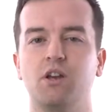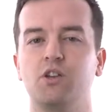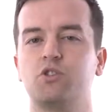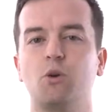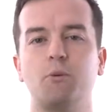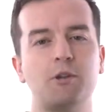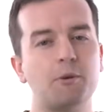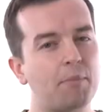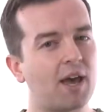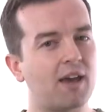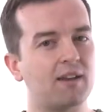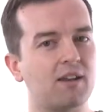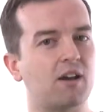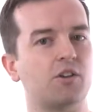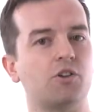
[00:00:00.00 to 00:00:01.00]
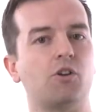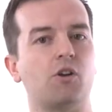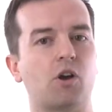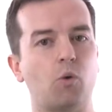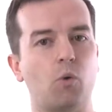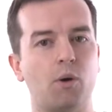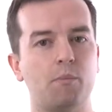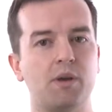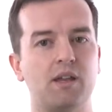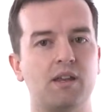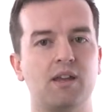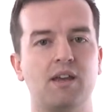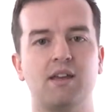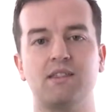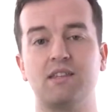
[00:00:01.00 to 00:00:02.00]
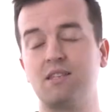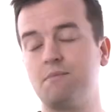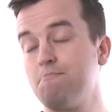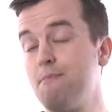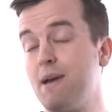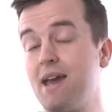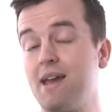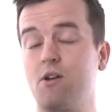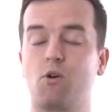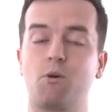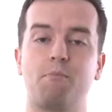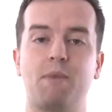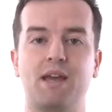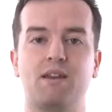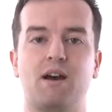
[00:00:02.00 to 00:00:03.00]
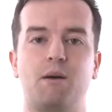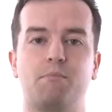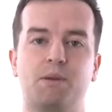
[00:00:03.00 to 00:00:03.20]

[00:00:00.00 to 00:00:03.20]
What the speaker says: So depending on your equipment, this may or may not